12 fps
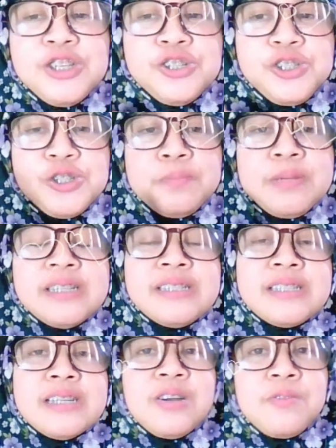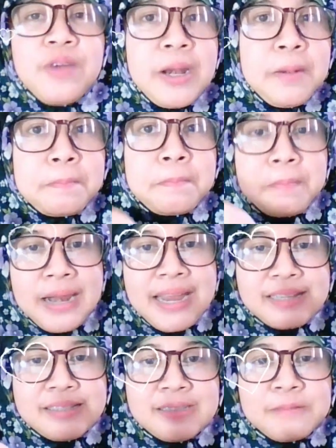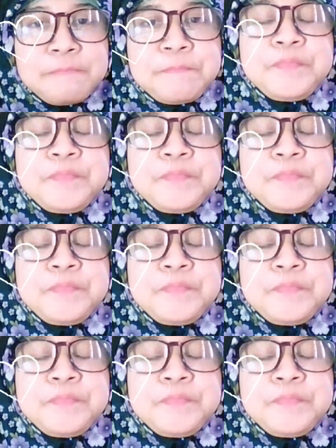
YouTube is a great place.